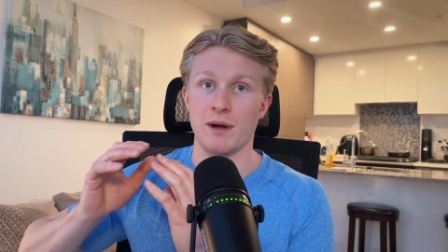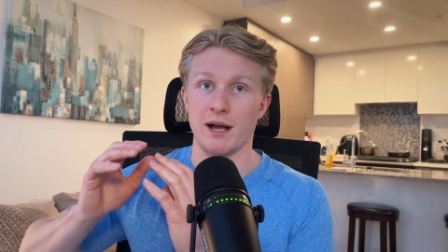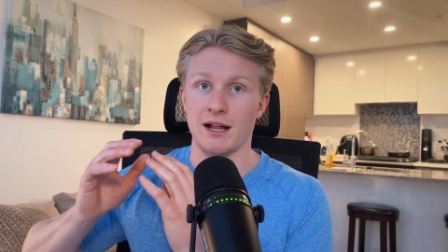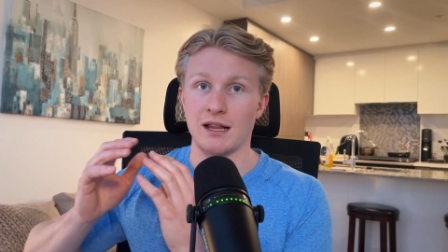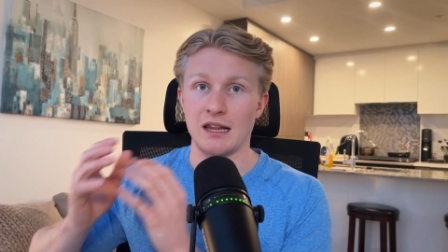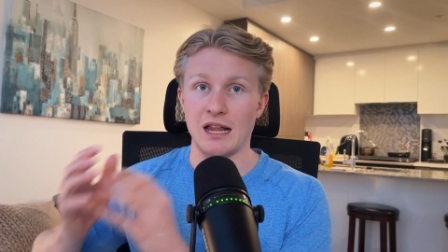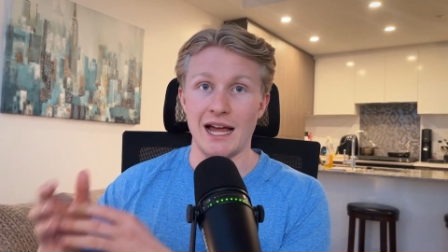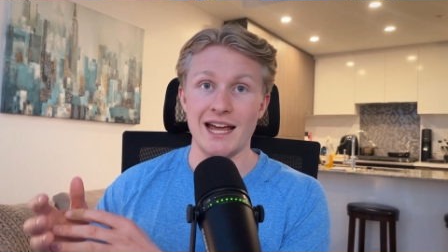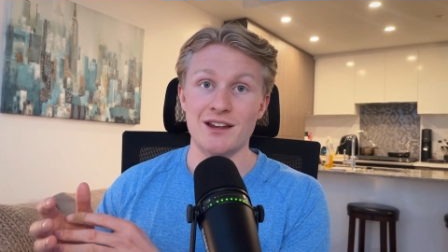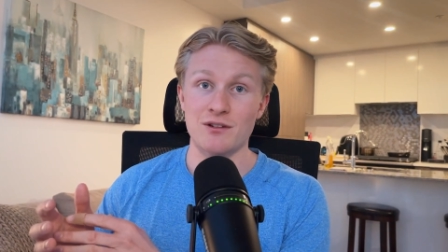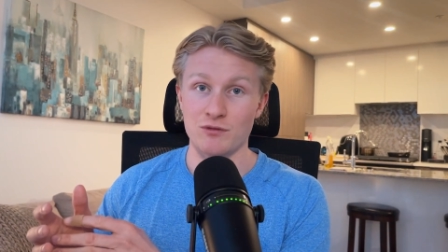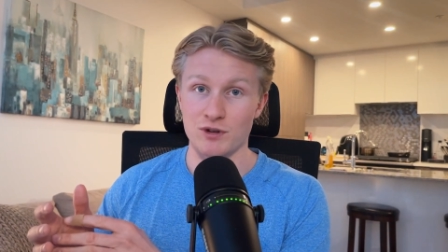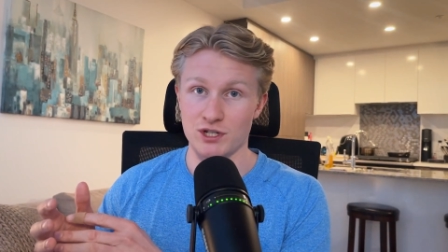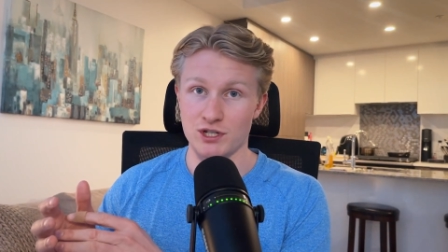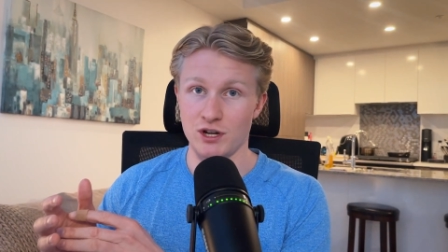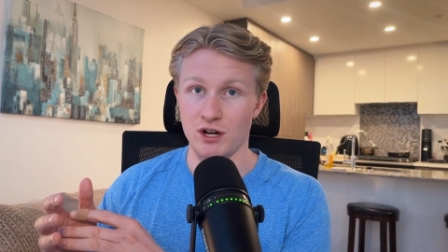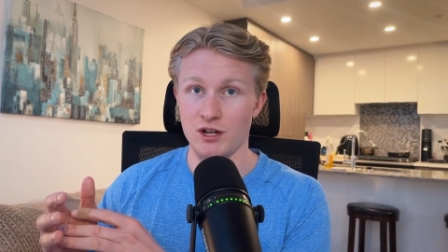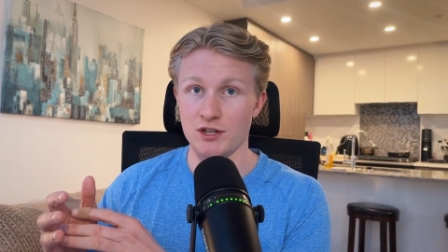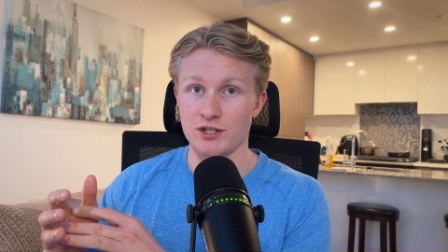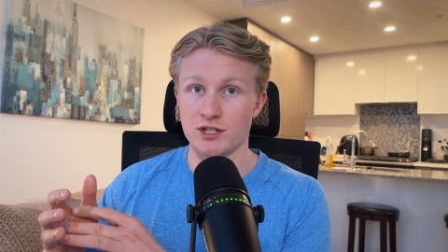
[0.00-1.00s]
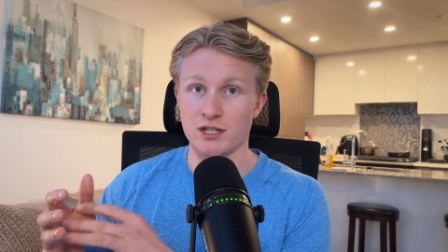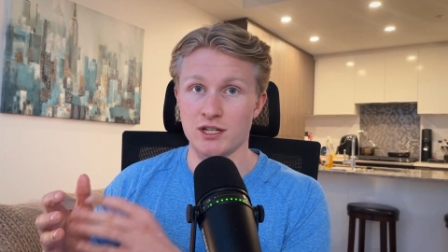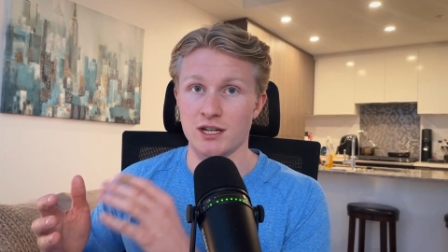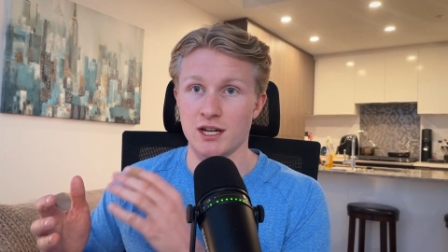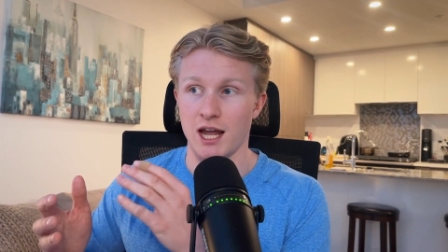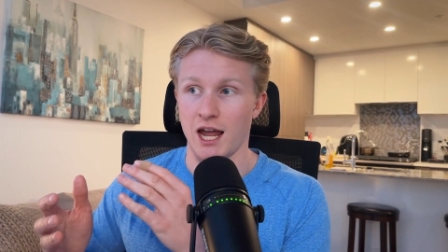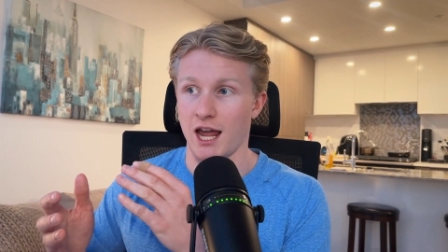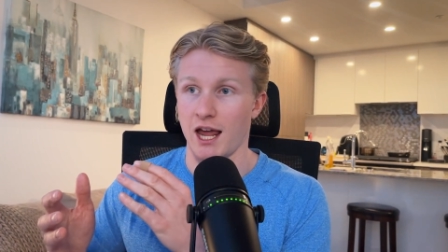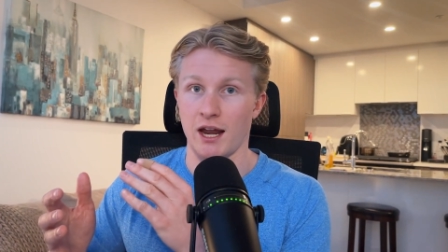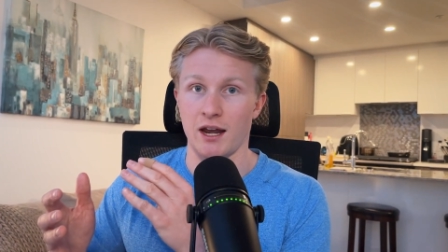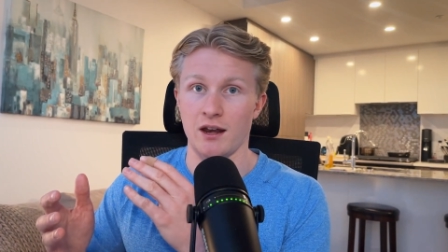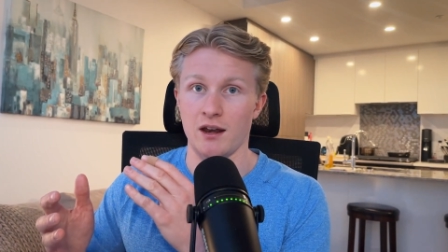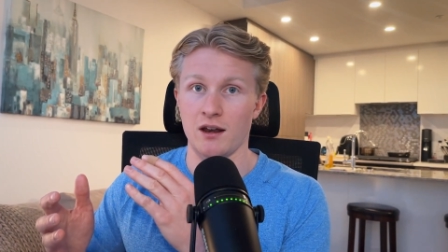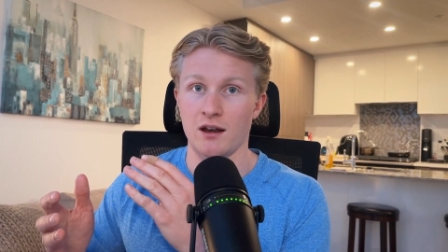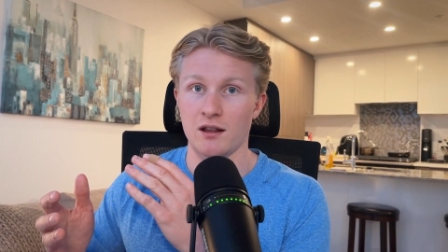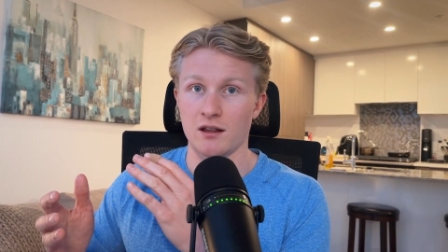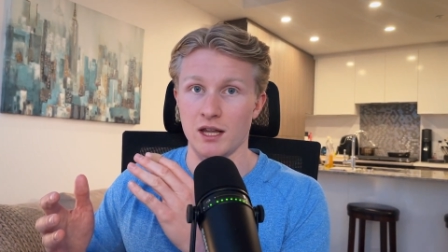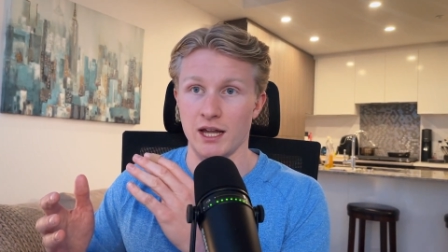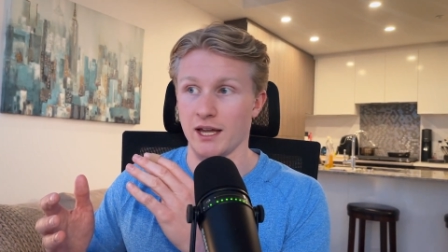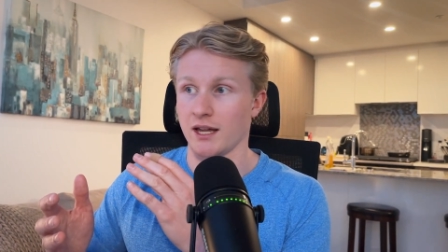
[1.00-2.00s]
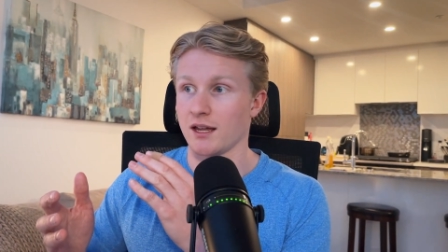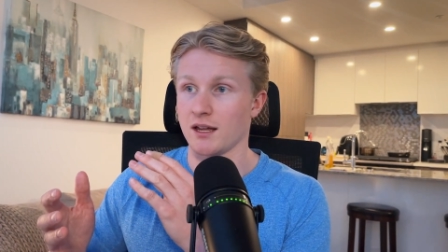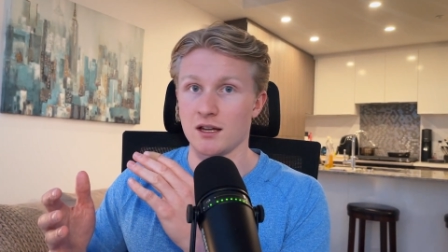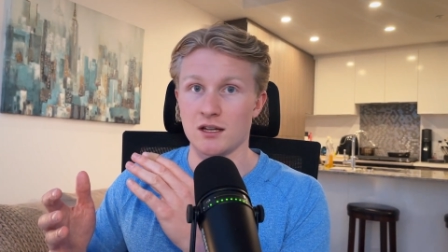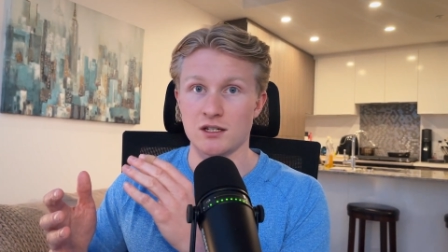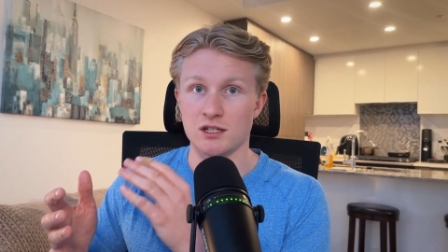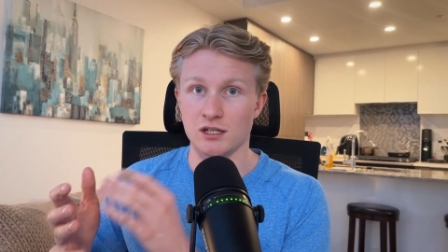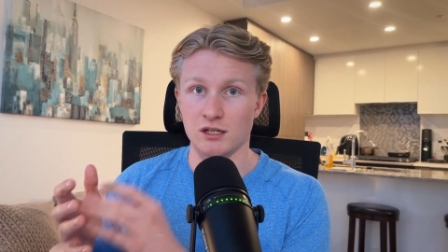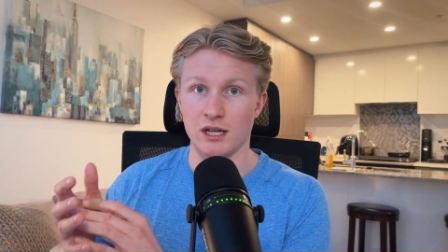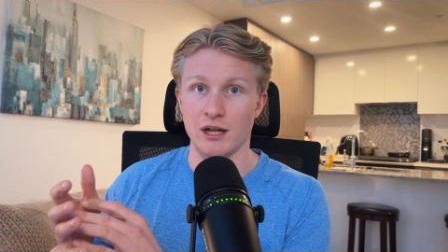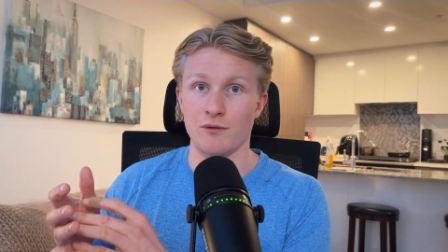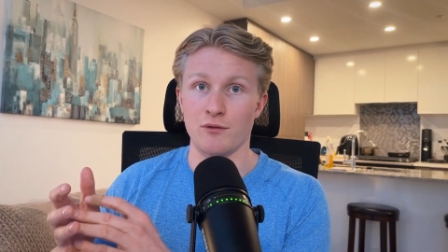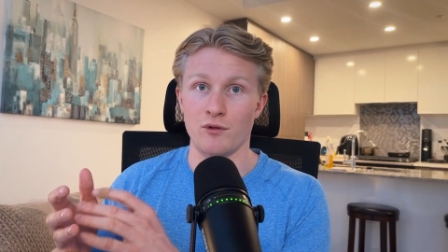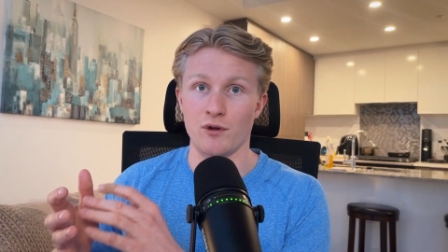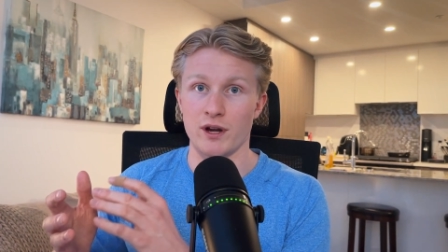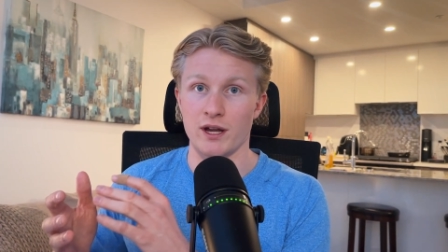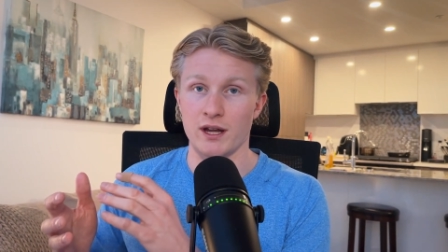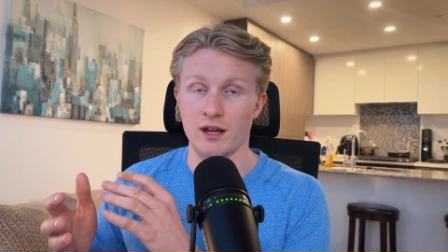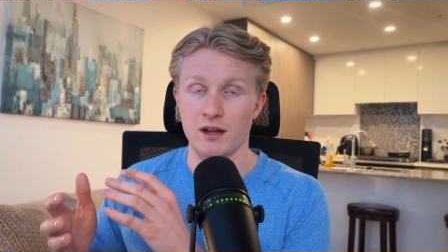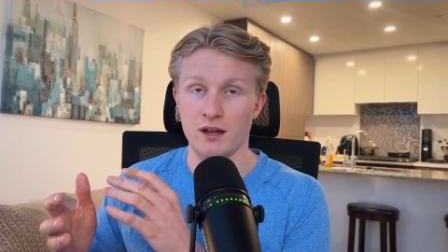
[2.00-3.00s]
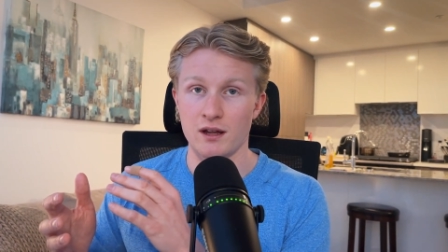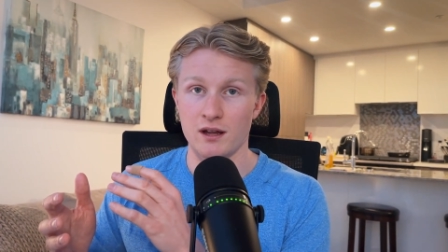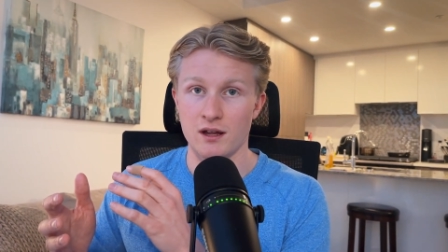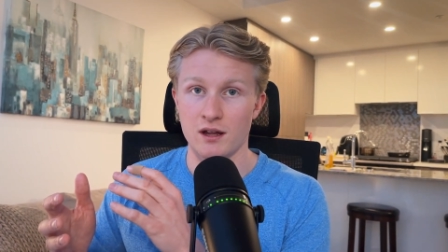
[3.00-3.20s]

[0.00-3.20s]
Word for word: client results and like delivery,